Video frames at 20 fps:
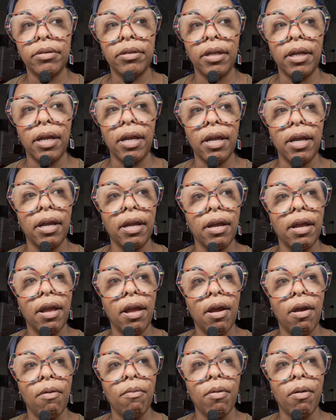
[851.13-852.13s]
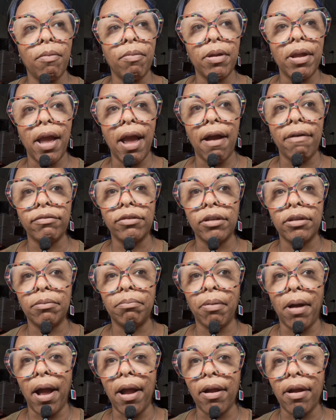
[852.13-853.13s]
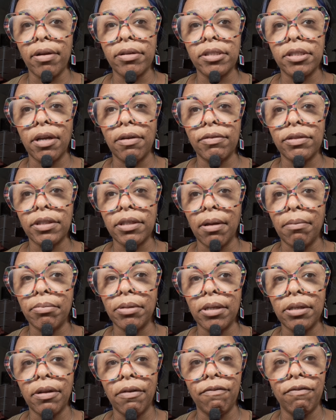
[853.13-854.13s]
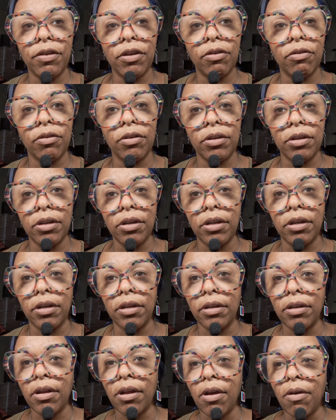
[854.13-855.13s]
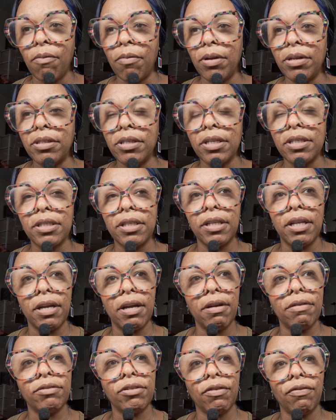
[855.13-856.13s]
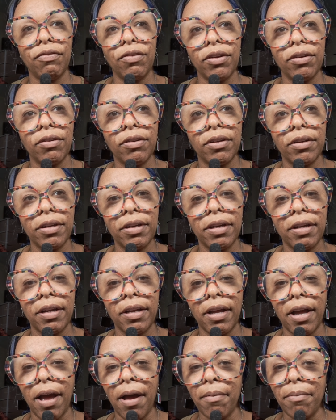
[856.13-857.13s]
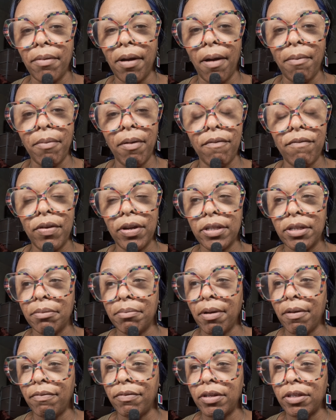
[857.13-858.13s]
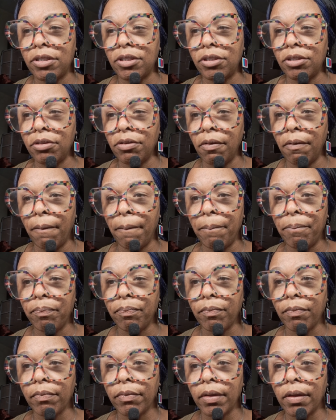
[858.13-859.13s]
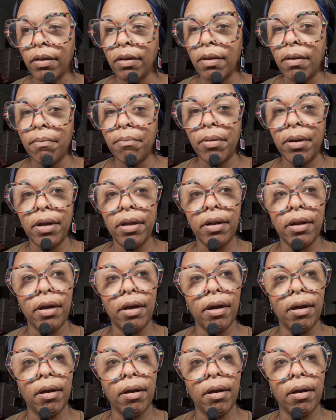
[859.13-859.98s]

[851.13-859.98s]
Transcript: thing where we have to buy ourselves something to feel good. We just love to feel good. I'm a victim of this too. But